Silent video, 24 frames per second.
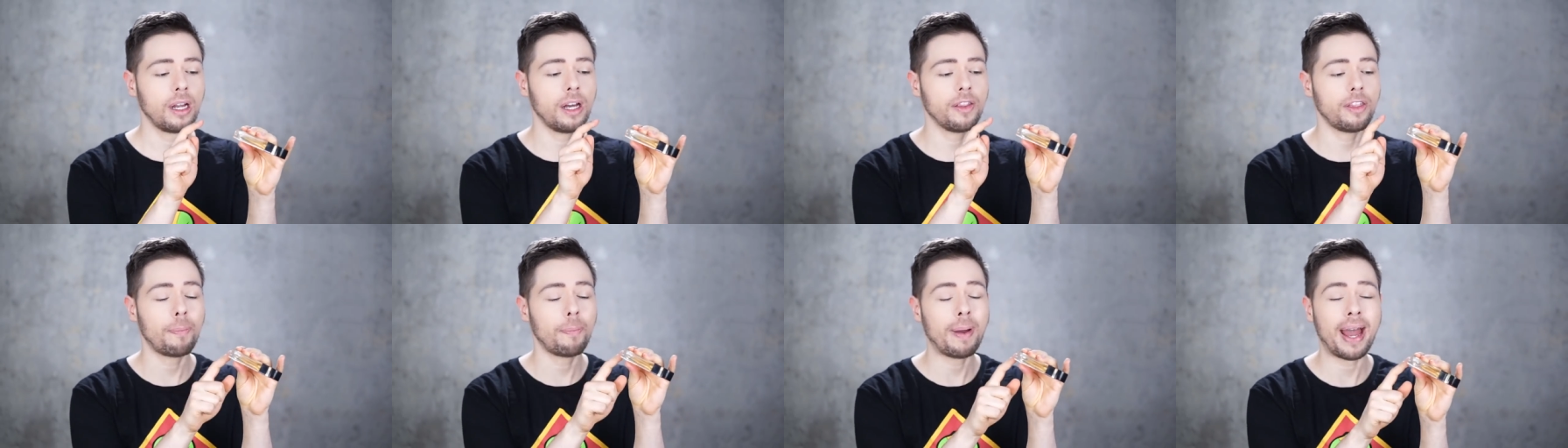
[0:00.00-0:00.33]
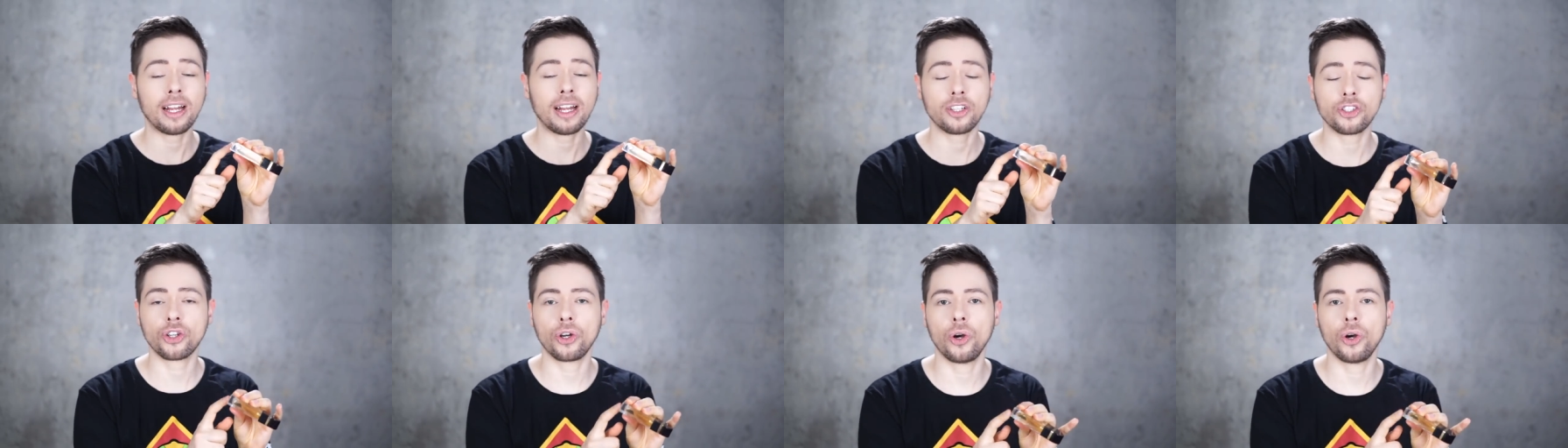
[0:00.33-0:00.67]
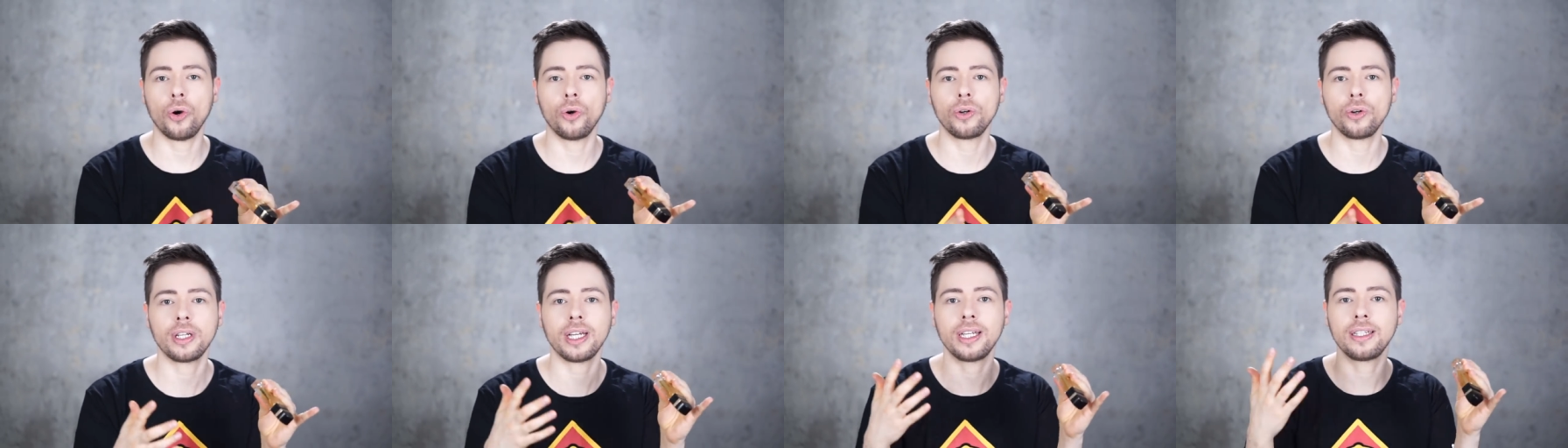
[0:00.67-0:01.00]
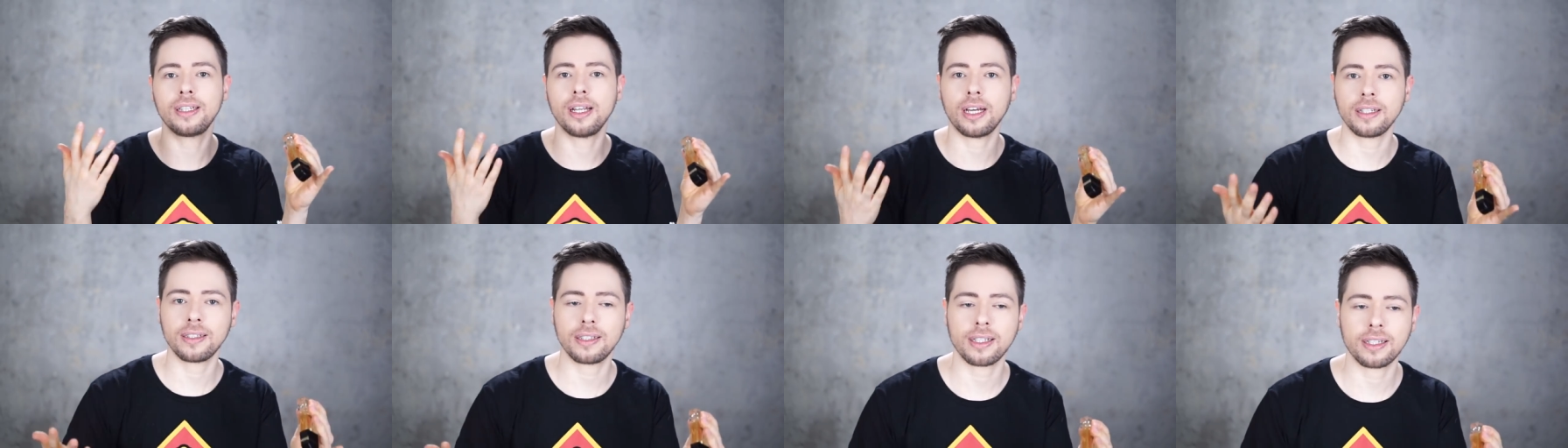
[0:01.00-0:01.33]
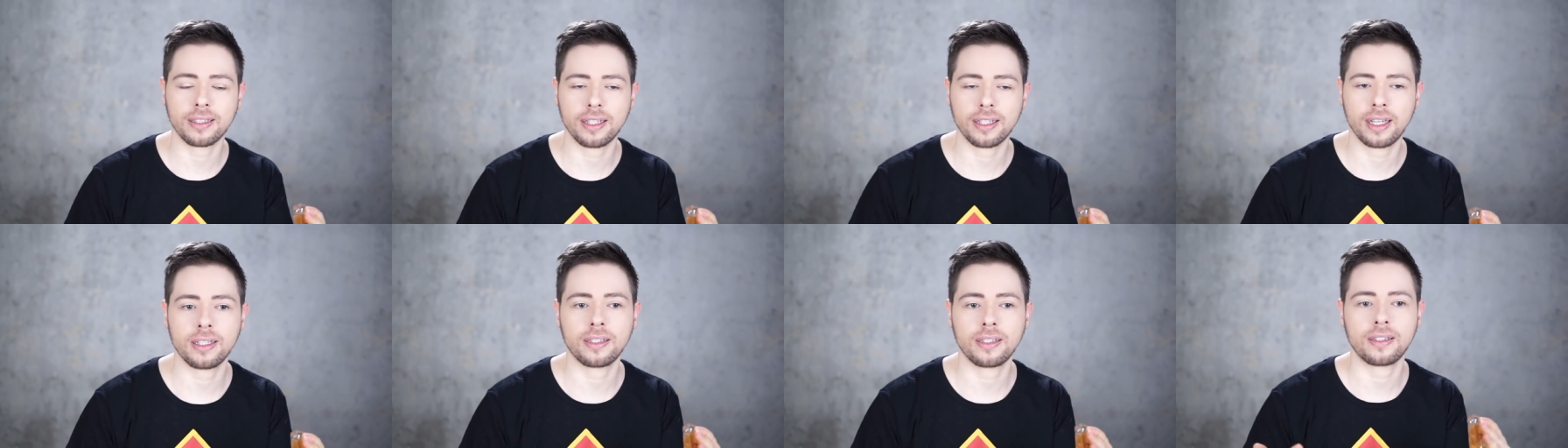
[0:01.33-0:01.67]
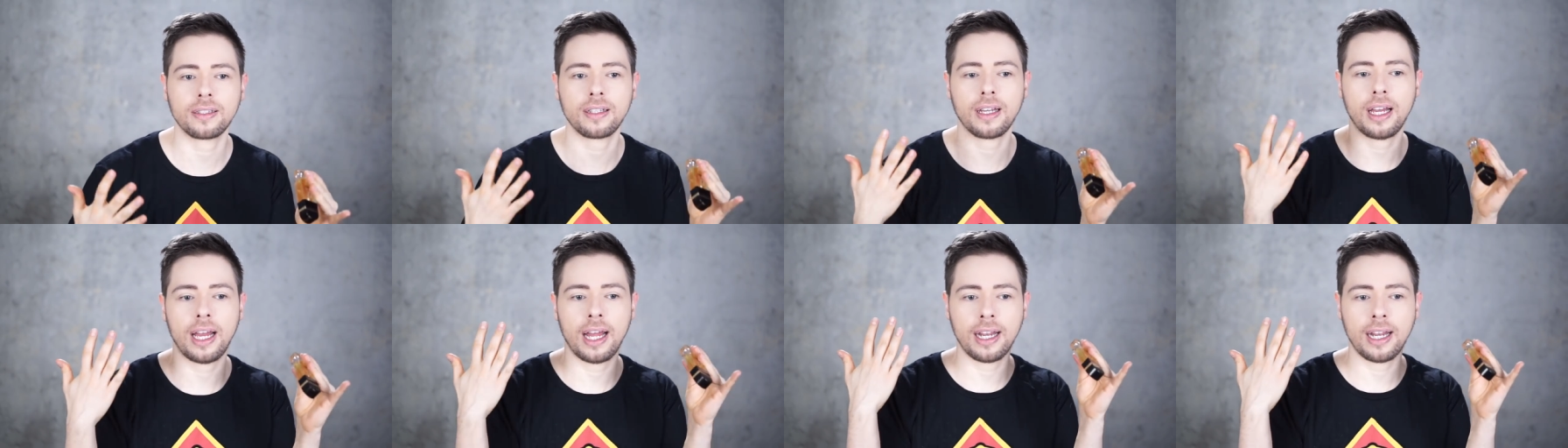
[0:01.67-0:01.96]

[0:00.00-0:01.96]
the batch code. It does exist.